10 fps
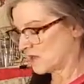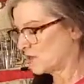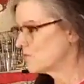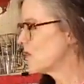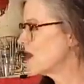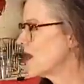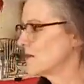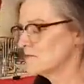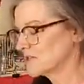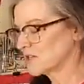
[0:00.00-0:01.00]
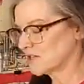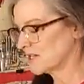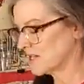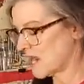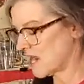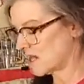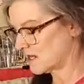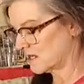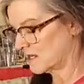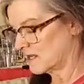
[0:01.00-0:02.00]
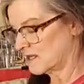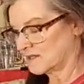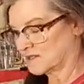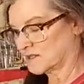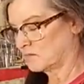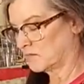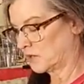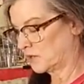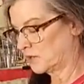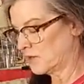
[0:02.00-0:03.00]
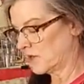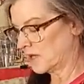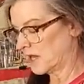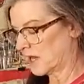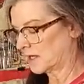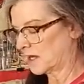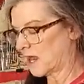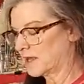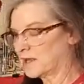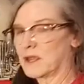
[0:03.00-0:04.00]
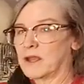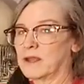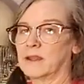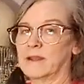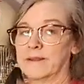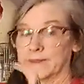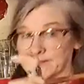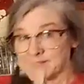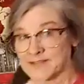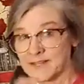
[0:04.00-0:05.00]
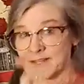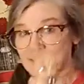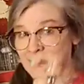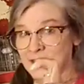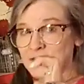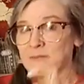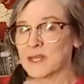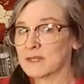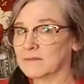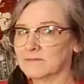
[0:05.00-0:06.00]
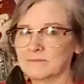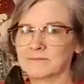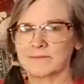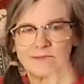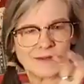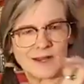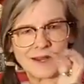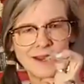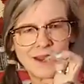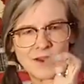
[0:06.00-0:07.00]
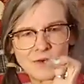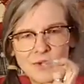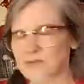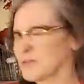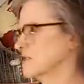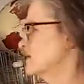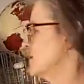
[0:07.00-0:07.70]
You know what? I'm just going to take some blue and kind of sketch them in. Air quotes.